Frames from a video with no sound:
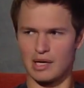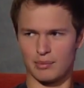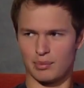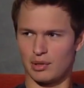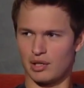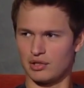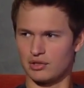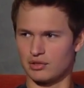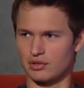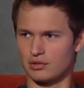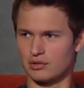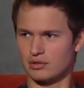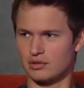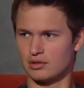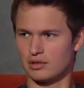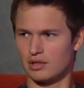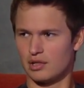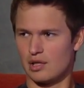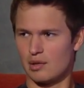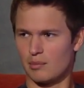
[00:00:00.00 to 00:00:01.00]
puzzle.
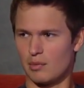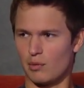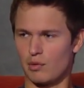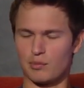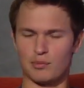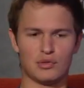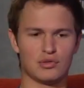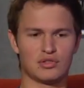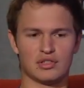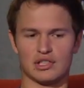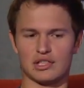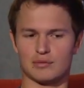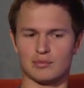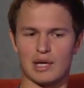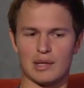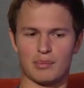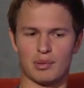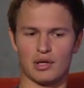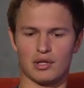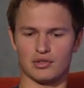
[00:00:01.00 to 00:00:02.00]
But with music, it's
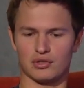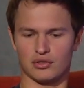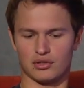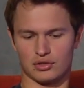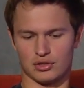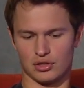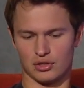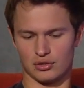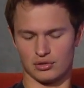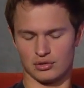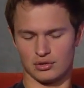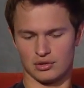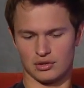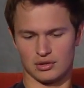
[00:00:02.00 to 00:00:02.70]
my puzzle, so